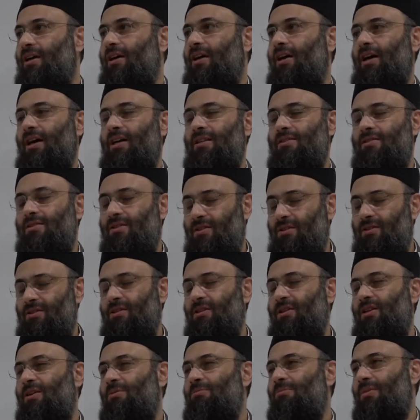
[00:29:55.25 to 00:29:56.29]
And
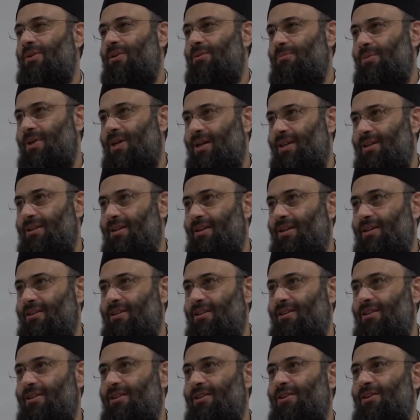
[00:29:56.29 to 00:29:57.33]
certainly,
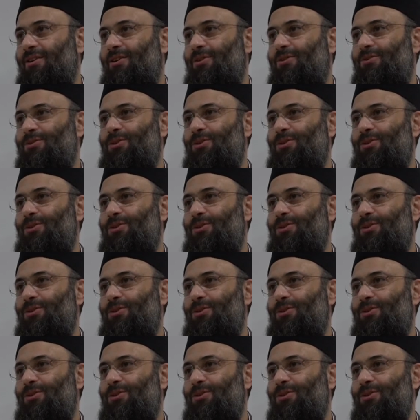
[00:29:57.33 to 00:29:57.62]
the